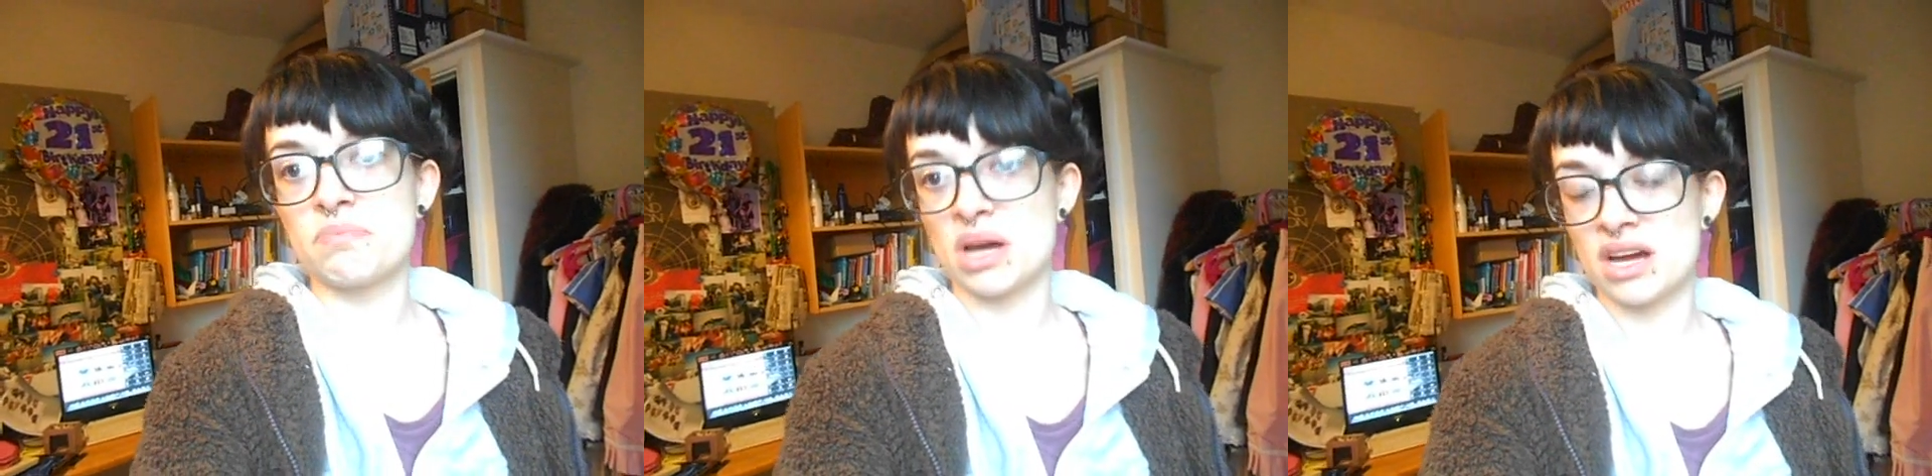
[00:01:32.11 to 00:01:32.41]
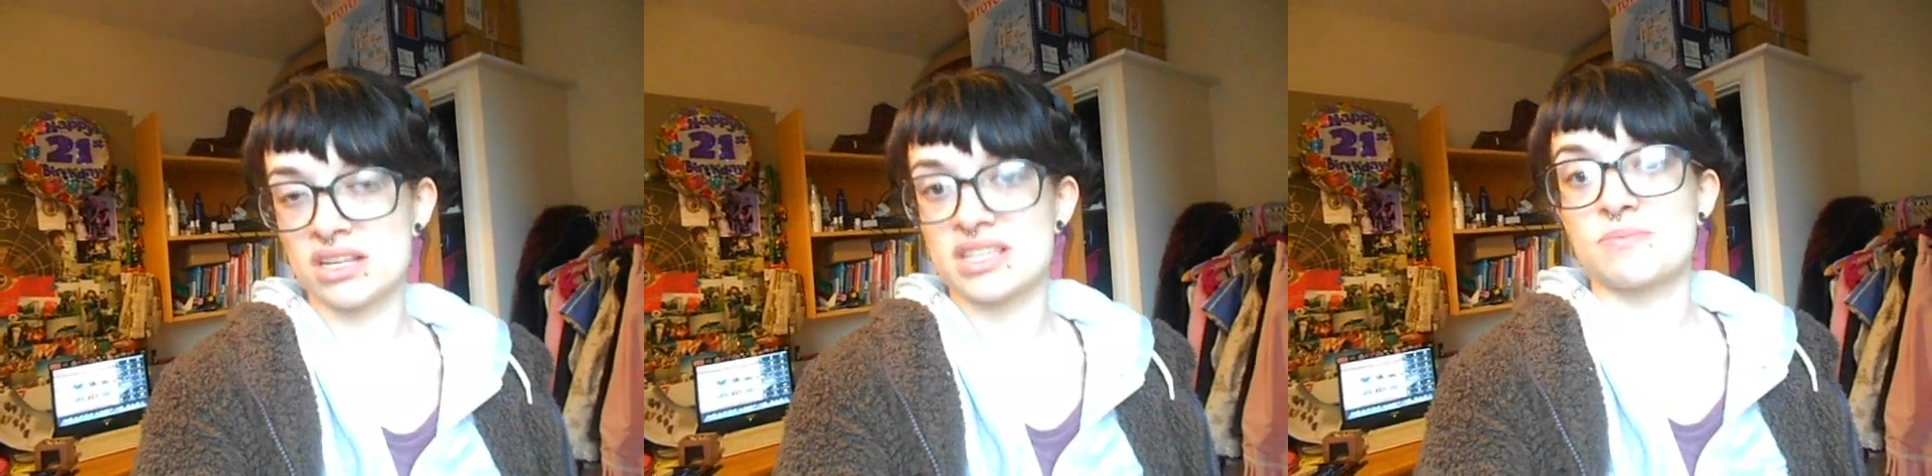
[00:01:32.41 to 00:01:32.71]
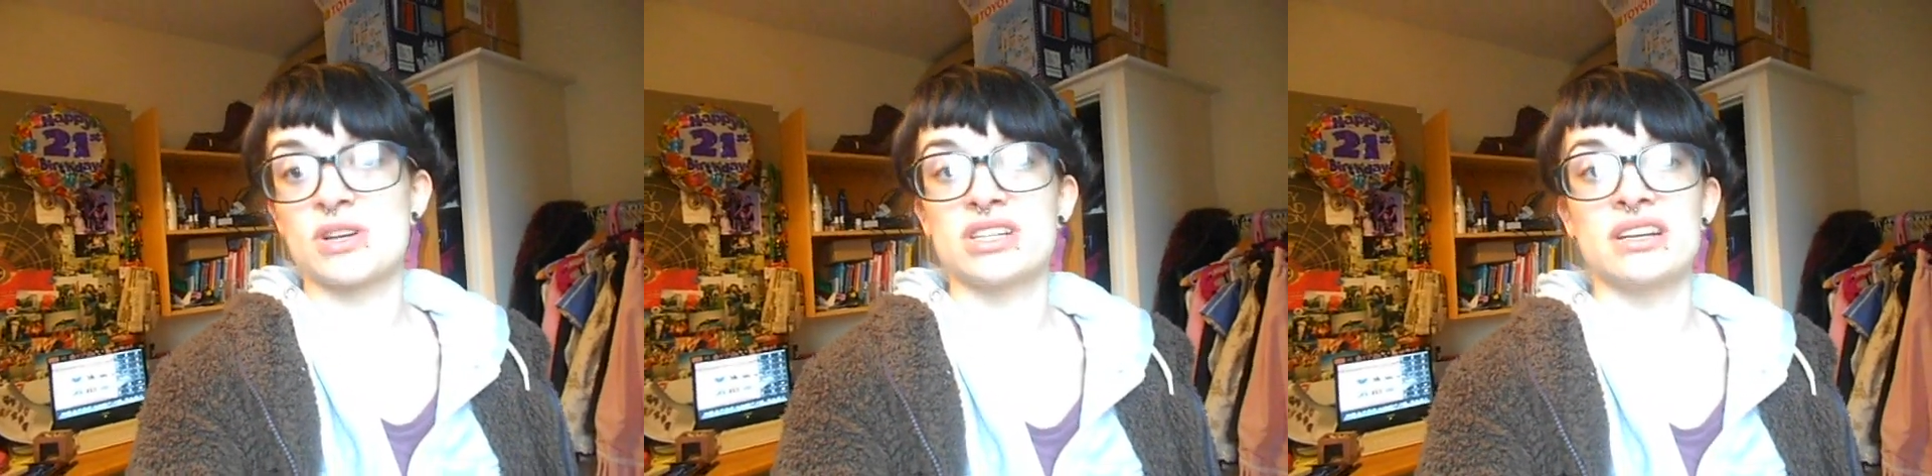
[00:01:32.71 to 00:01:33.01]
birds,
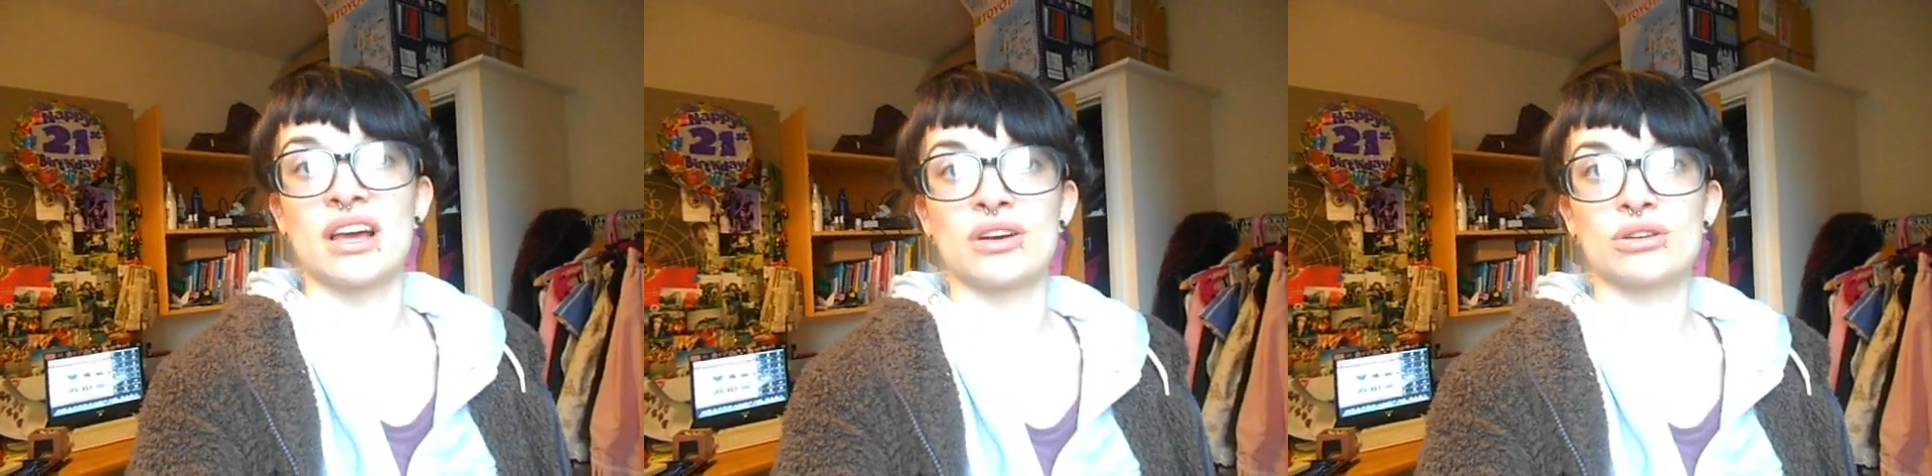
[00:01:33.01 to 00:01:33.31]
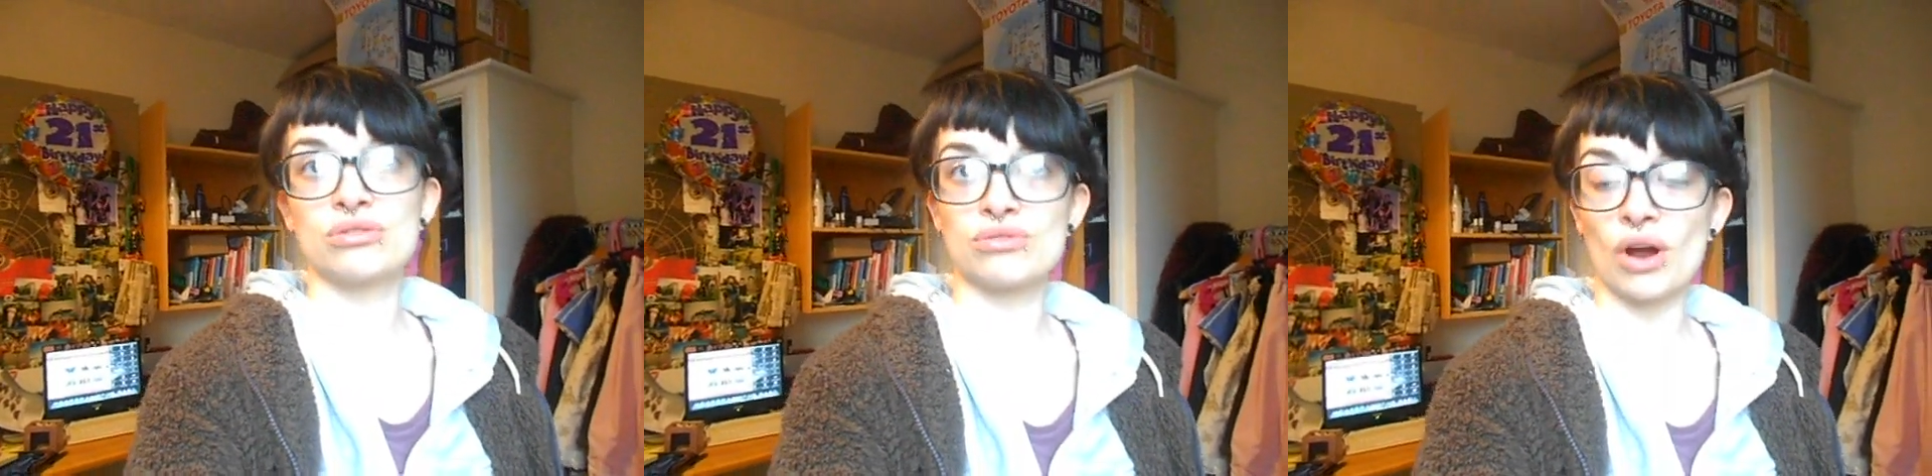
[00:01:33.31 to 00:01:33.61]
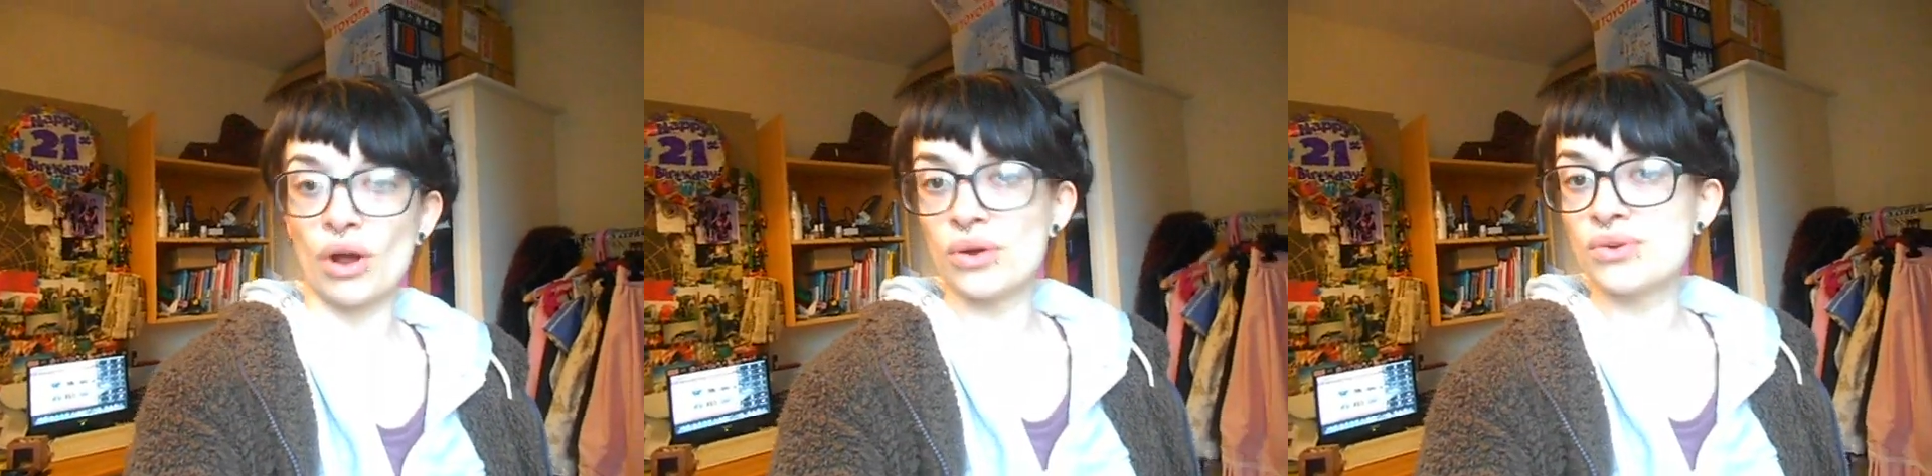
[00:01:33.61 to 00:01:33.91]
especially
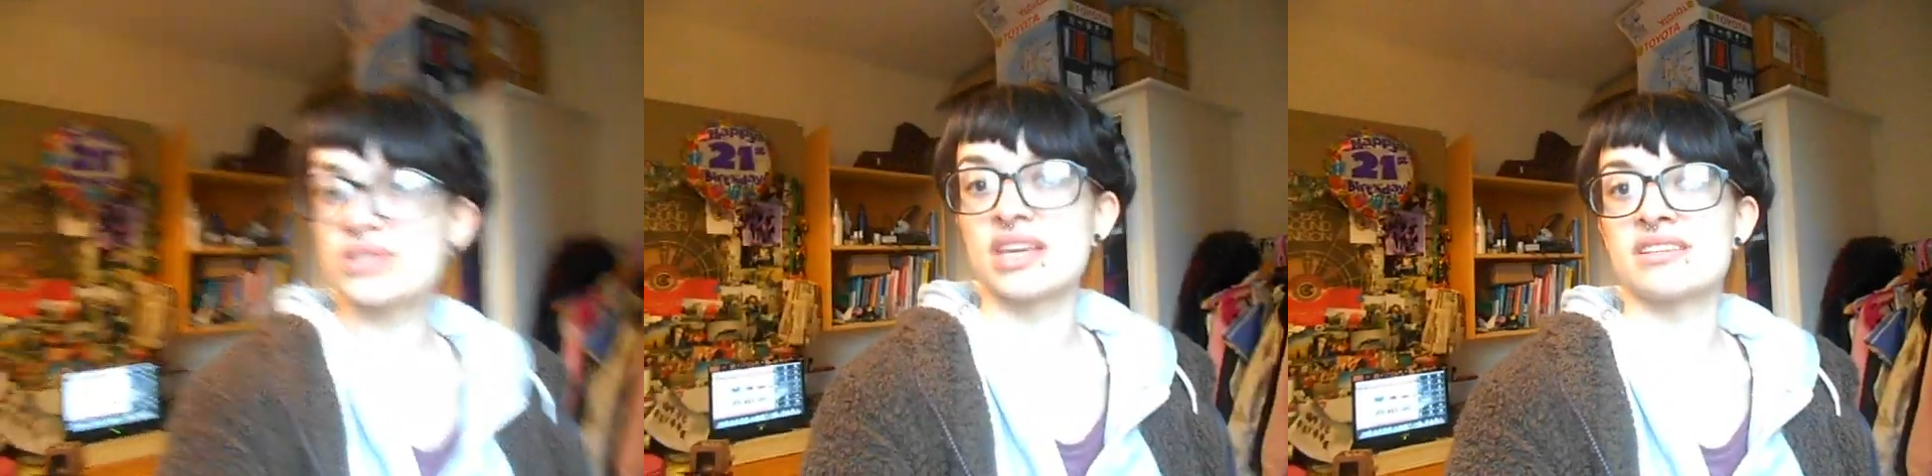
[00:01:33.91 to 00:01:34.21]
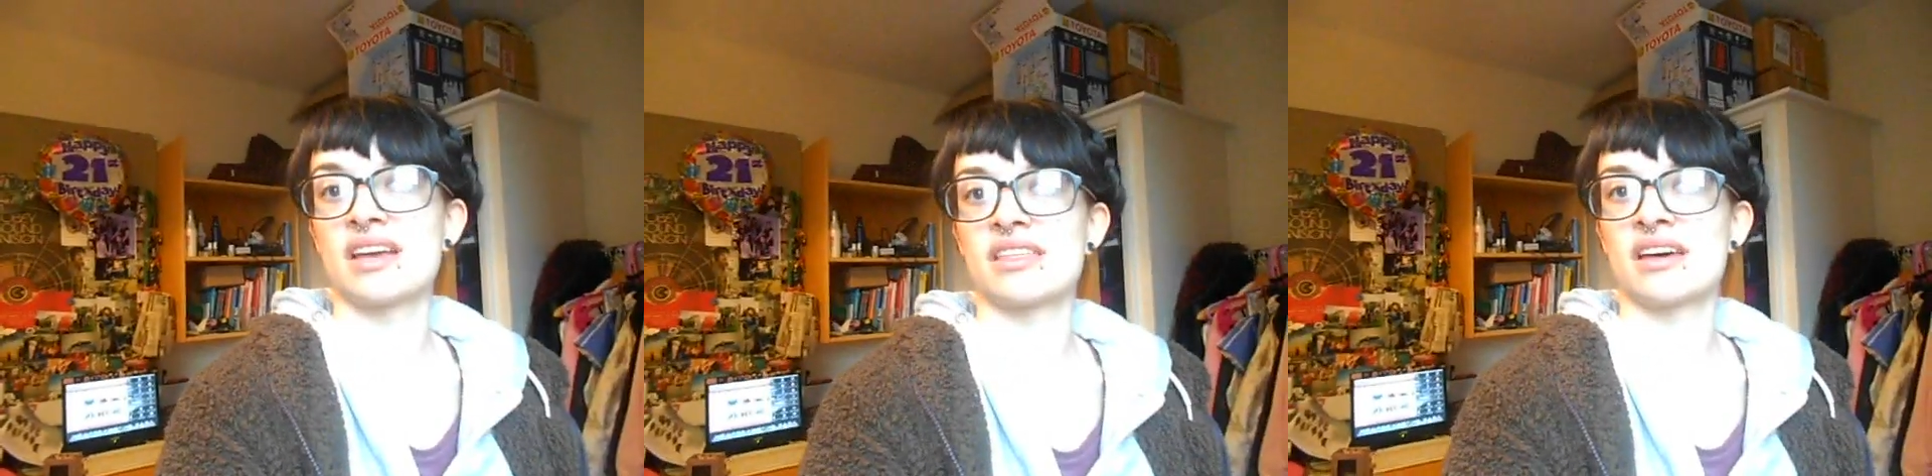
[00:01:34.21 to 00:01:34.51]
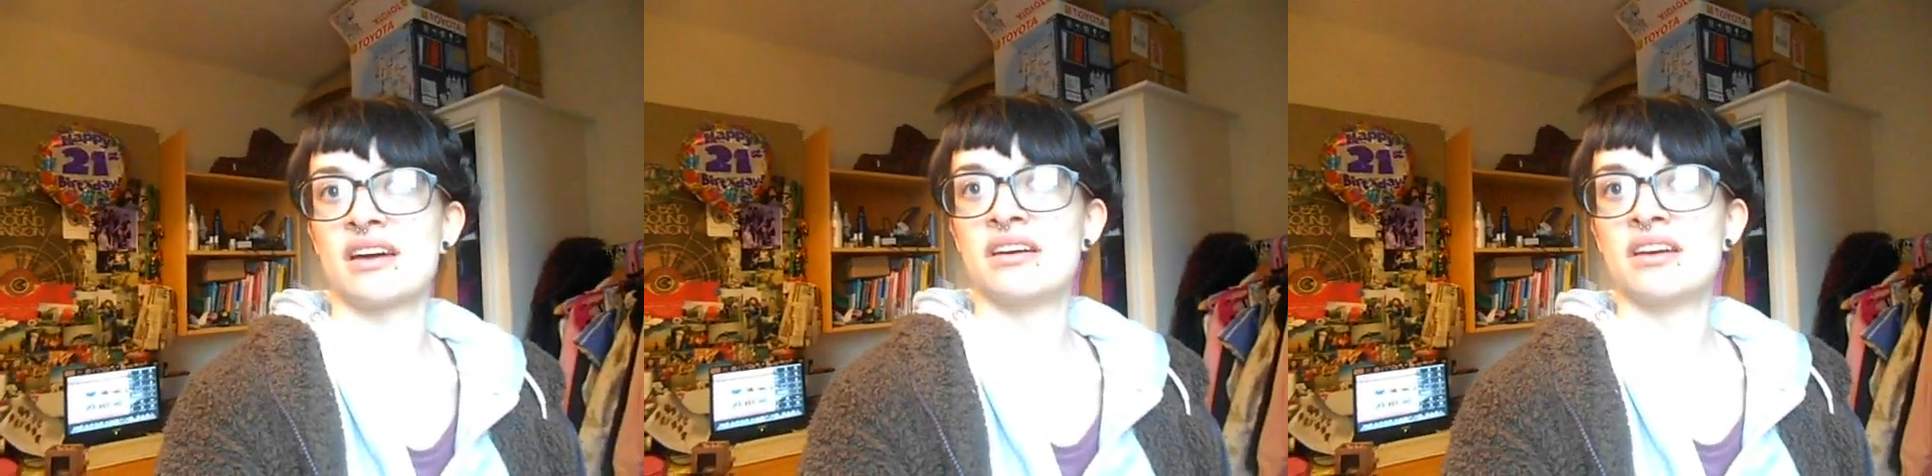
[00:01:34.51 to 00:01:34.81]
crows, things like
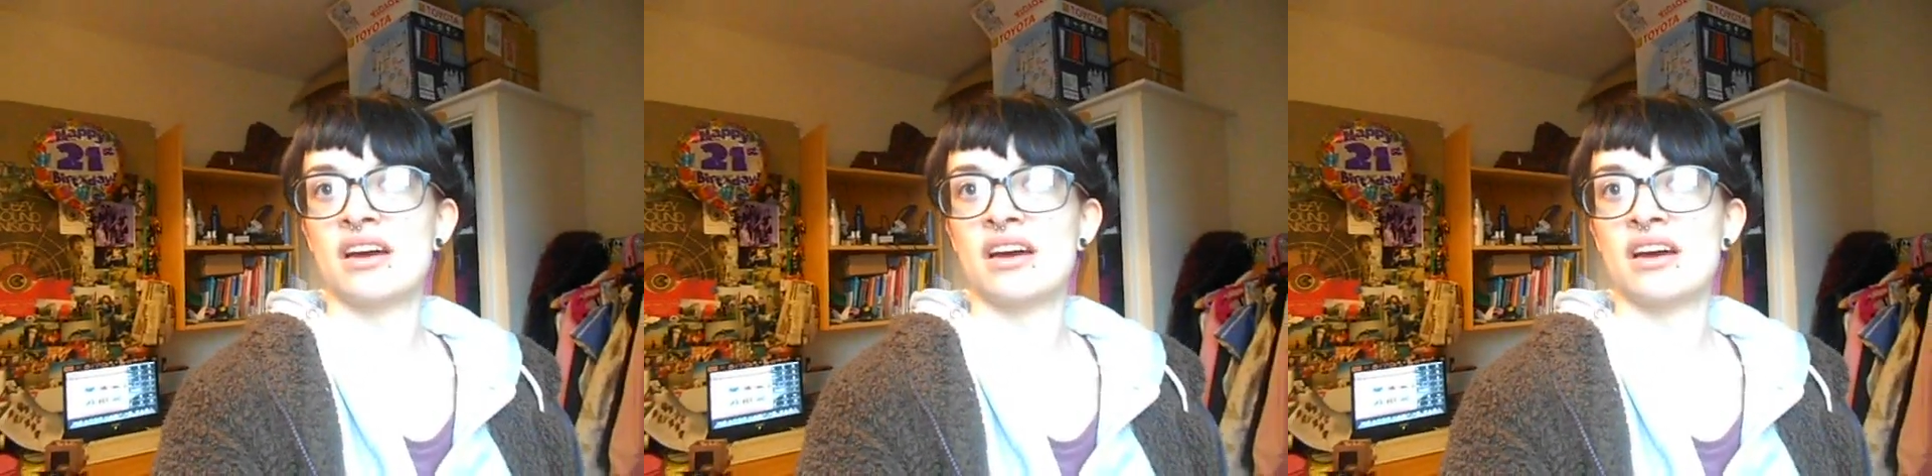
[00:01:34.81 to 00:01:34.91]
that.